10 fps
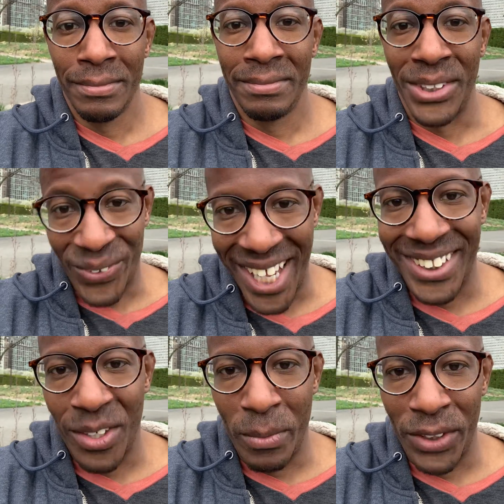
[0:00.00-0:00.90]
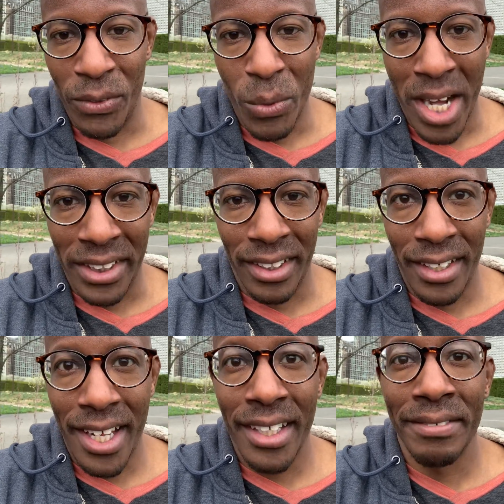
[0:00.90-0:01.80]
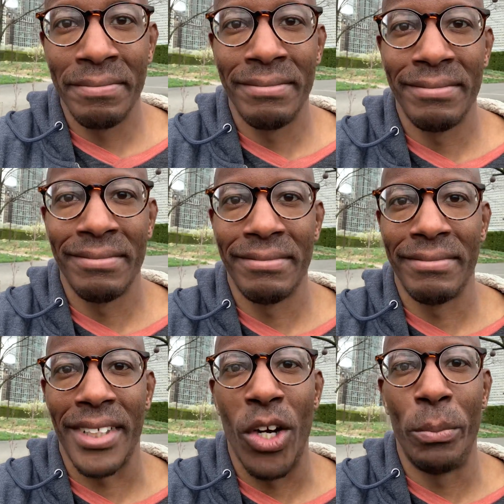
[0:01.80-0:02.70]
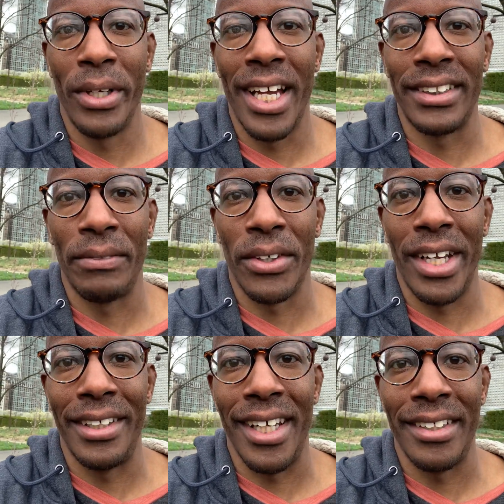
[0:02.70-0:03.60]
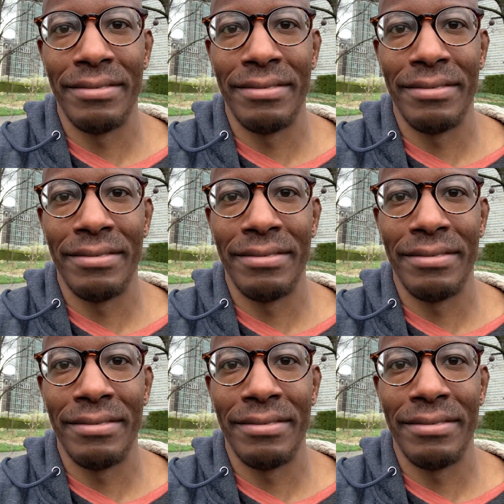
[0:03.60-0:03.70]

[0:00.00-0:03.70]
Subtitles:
So thanks so much for watching today, and I hope you guys have a great day.